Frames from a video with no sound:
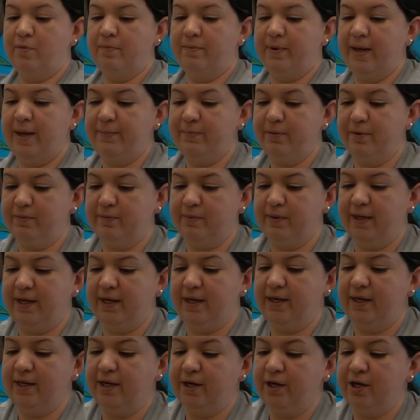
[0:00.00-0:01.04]
paper
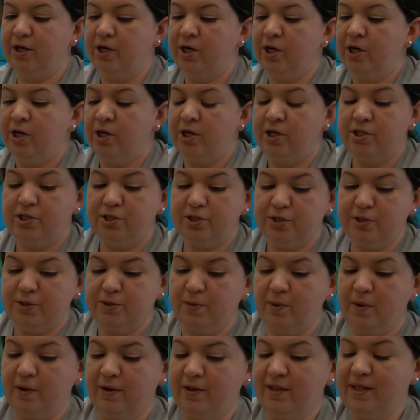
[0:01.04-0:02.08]
plate here just
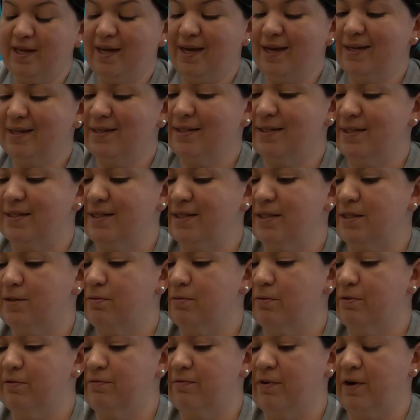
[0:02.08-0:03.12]
so all the excess
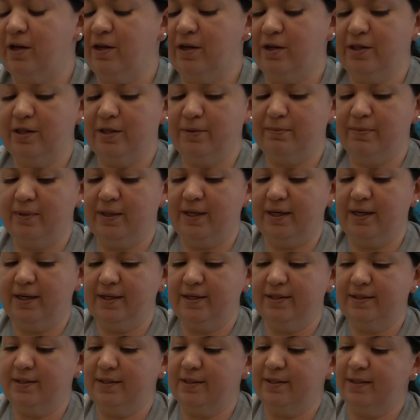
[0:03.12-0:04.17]
will fall on the
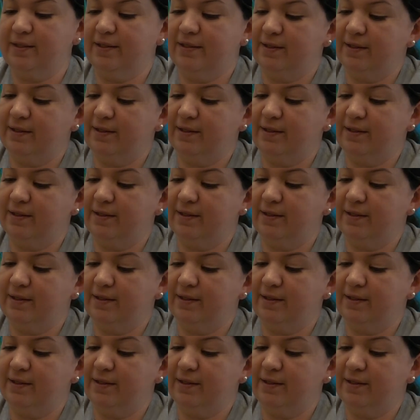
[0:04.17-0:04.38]
plate.